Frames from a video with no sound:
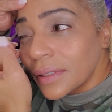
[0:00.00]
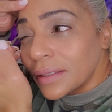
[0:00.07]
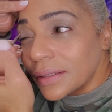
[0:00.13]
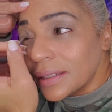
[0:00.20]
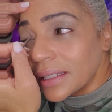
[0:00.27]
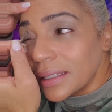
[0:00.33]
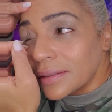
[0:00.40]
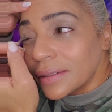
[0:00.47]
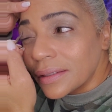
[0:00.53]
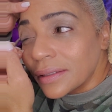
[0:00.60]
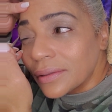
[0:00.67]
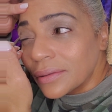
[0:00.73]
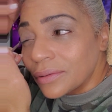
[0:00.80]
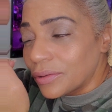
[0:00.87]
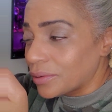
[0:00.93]
it gets a
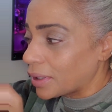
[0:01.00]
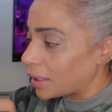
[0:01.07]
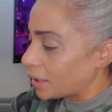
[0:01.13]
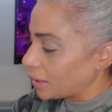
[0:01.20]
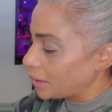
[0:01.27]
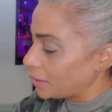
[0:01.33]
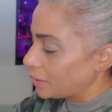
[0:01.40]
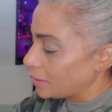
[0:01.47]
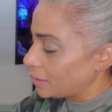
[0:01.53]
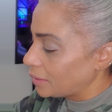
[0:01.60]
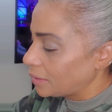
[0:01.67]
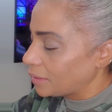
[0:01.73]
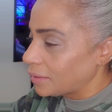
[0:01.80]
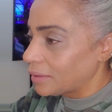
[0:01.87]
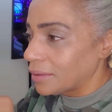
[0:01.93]
little dry.
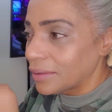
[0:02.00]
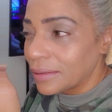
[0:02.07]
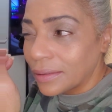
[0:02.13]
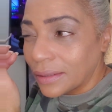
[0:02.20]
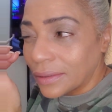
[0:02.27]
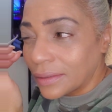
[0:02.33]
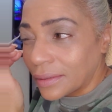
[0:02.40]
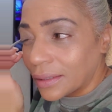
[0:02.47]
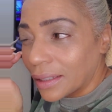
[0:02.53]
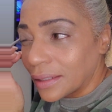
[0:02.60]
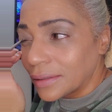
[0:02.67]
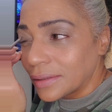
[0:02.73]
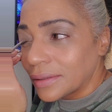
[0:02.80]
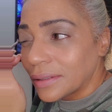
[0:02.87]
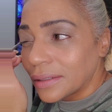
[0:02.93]
This
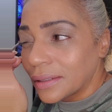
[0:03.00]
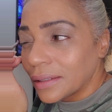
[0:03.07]
does.